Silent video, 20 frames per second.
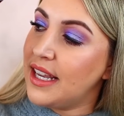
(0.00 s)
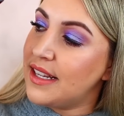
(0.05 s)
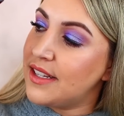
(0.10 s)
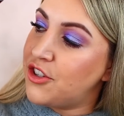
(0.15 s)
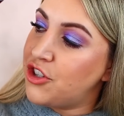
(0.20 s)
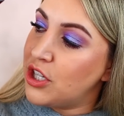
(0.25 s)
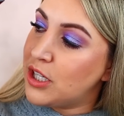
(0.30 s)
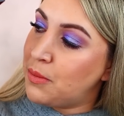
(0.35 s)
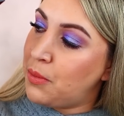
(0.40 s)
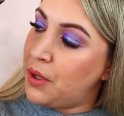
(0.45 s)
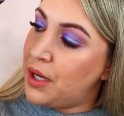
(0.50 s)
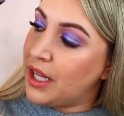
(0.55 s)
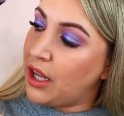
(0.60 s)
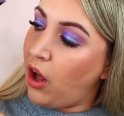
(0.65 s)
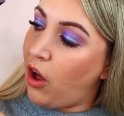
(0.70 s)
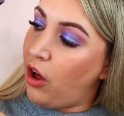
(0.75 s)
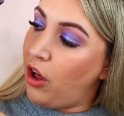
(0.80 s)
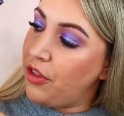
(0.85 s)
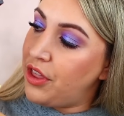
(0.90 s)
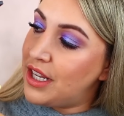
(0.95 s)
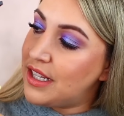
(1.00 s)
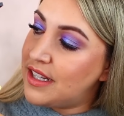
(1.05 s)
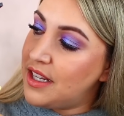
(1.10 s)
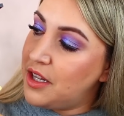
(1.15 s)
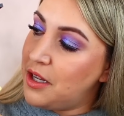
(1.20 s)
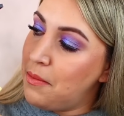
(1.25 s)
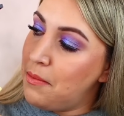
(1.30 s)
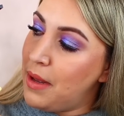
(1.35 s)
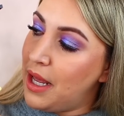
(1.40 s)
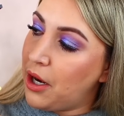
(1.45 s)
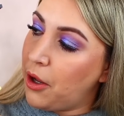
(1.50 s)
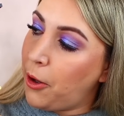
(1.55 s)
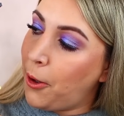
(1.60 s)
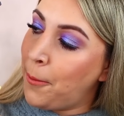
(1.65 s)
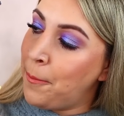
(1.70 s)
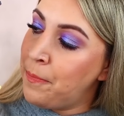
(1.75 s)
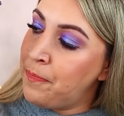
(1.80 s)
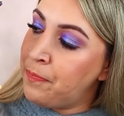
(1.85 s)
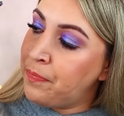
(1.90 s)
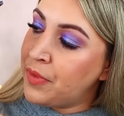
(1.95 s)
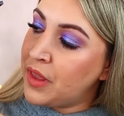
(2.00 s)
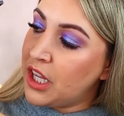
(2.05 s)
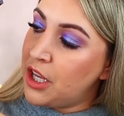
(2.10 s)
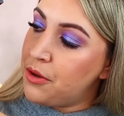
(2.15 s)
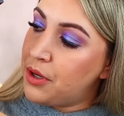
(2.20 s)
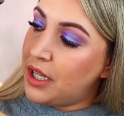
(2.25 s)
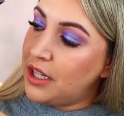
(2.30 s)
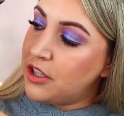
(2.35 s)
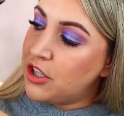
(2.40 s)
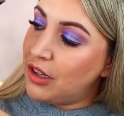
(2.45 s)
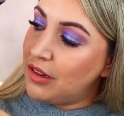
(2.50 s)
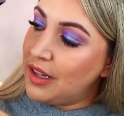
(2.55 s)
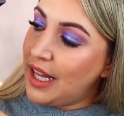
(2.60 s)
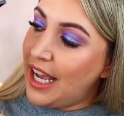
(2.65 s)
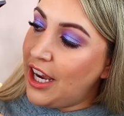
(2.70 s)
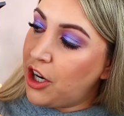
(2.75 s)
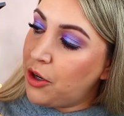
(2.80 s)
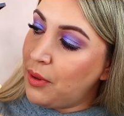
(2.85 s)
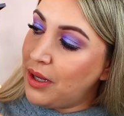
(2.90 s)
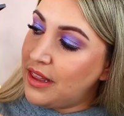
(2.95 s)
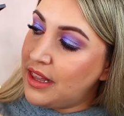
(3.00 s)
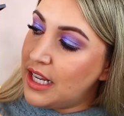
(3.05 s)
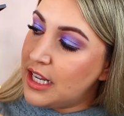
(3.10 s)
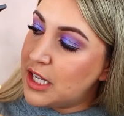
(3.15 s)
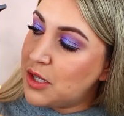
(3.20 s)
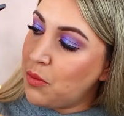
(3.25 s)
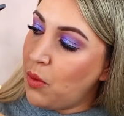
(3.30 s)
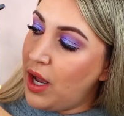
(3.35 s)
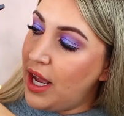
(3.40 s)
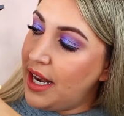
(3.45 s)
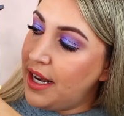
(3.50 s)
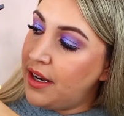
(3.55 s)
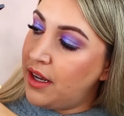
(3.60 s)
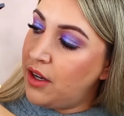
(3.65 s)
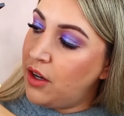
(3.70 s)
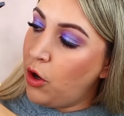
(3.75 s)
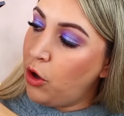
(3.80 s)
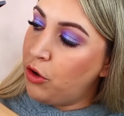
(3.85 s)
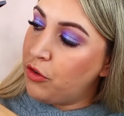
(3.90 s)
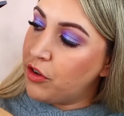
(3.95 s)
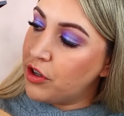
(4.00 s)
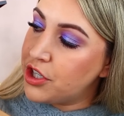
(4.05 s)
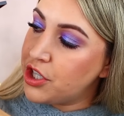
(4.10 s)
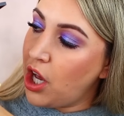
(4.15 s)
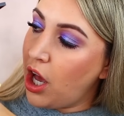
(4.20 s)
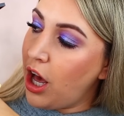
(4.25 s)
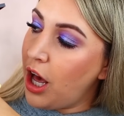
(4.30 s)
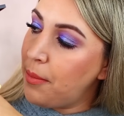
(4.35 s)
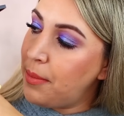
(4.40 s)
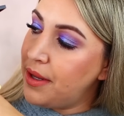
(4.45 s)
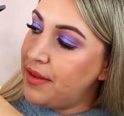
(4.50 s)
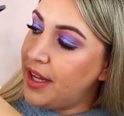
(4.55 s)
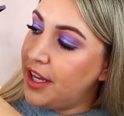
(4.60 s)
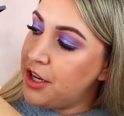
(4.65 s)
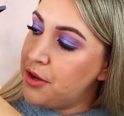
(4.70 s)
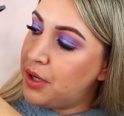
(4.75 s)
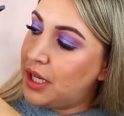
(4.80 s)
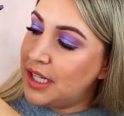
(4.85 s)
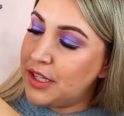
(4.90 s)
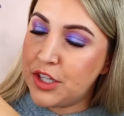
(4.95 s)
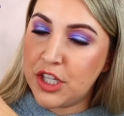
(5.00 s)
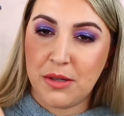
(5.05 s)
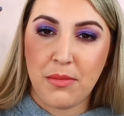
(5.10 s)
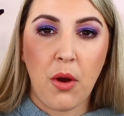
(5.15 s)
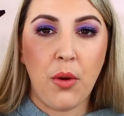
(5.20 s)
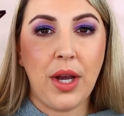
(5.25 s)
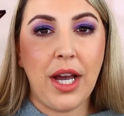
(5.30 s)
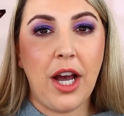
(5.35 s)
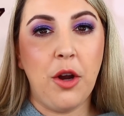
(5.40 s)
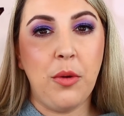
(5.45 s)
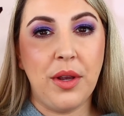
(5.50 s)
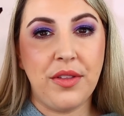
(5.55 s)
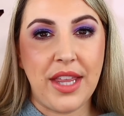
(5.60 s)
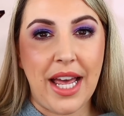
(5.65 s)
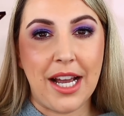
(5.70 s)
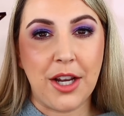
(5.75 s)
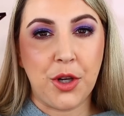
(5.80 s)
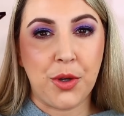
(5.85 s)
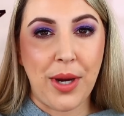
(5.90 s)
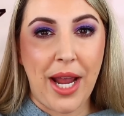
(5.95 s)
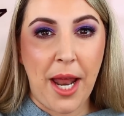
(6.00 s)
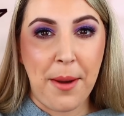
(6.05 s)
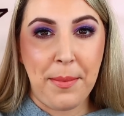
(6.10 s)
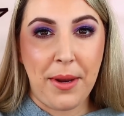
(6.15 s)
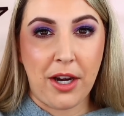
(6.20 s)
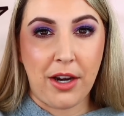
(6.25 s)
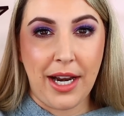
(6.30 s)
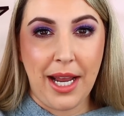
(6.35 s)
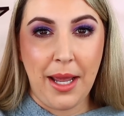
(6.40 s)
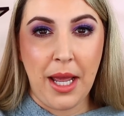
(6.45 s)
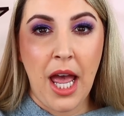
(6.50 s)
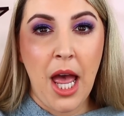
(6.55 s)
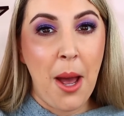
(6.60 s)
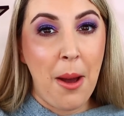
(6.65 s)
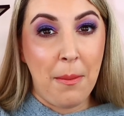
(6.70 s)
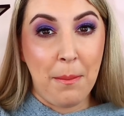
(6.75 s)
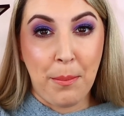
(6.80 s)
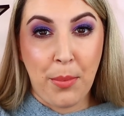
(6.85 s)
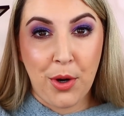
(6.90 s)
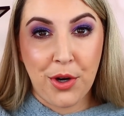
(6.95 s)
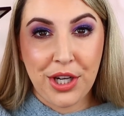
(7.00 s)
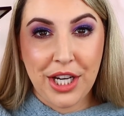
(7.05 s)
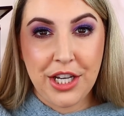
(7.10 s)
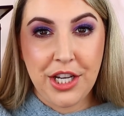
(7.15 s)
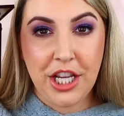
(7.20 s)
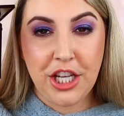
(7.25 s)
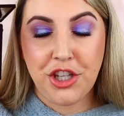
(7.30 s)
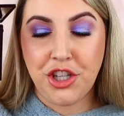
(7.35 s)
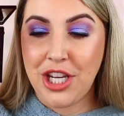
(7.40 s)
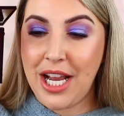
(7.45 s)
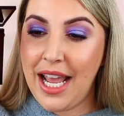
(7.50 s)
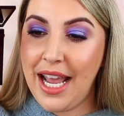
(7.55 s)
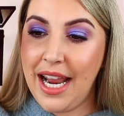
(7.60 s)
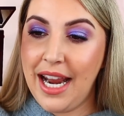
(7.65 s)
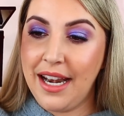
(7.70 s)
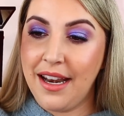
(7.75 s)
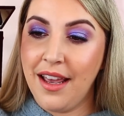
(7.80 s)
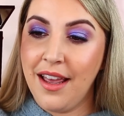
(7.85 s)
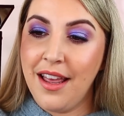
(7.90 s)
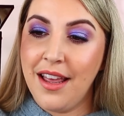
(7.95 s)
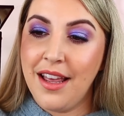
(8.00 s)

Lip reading: as just putting all this in the middle. You can layer with this one over top, and then you can smoke out with that cranberry burgundy shade.